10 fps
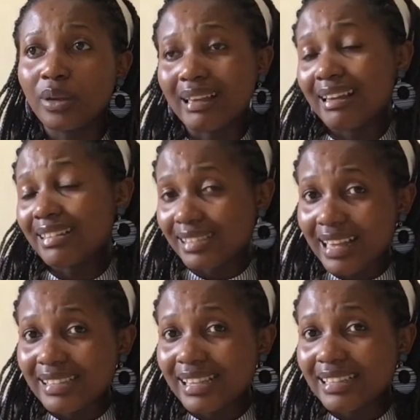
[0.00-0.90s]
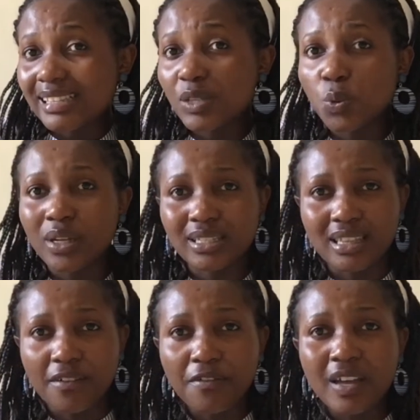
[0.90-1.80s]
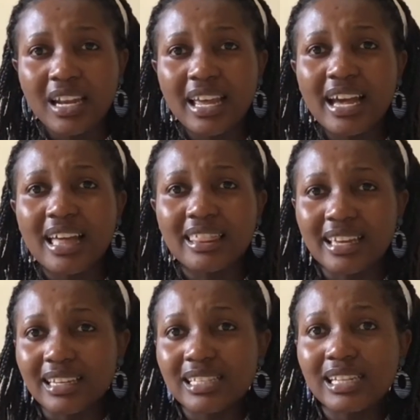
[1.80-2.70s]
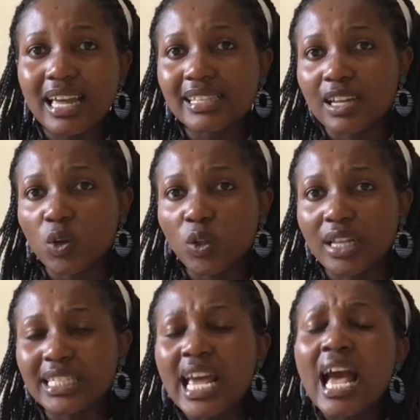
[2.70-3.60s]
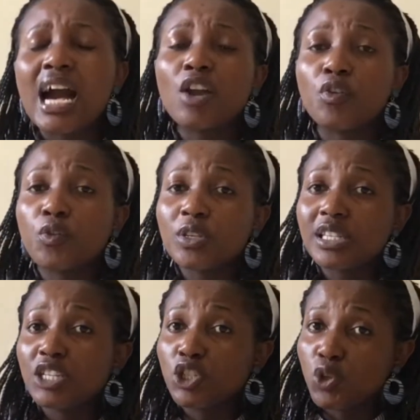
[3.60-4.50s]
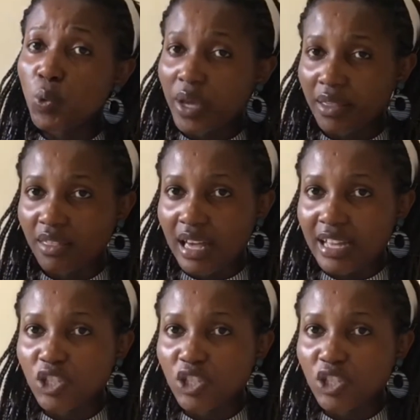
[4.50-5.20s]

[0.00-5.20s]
is their success, what's their failure, their dislikes and all that. And of course in doing that,